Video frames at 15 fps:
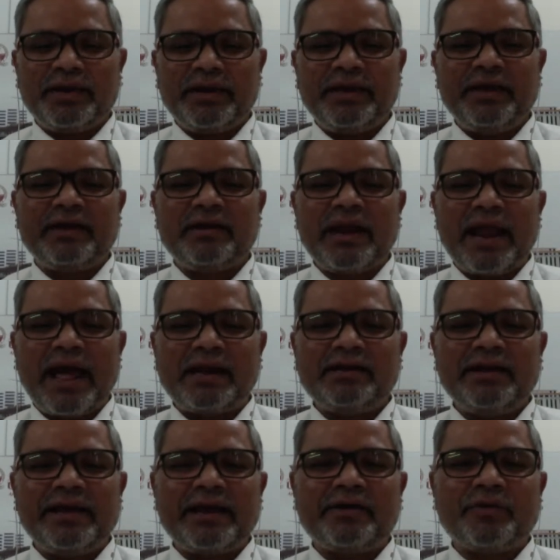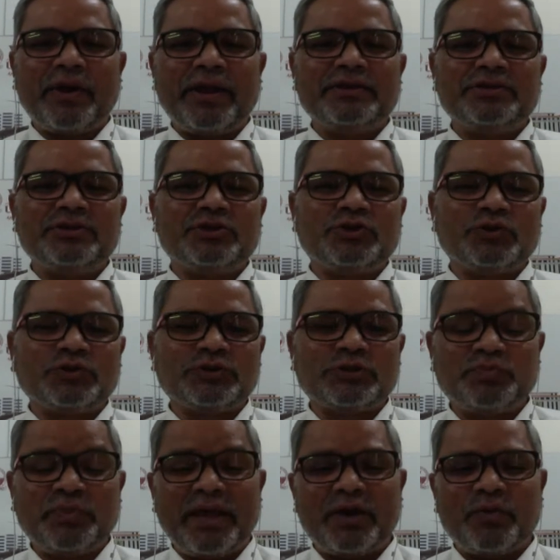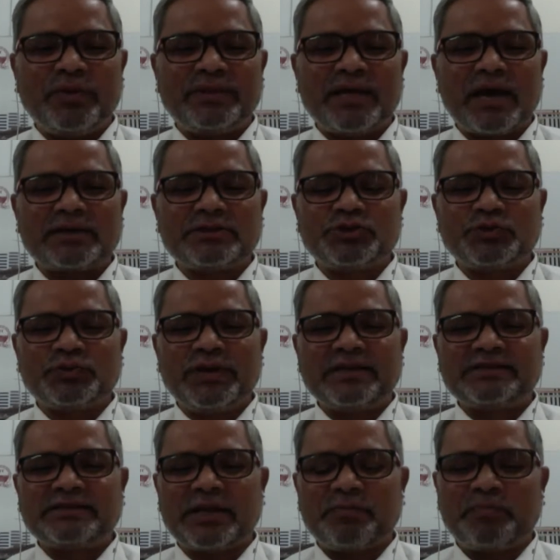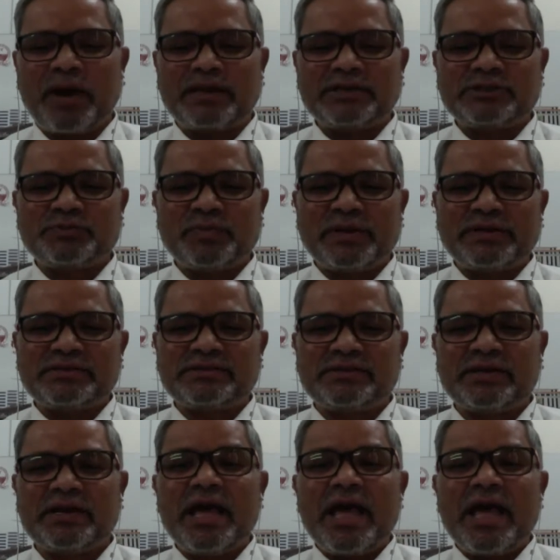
he gladly agreed to speak with our students and participants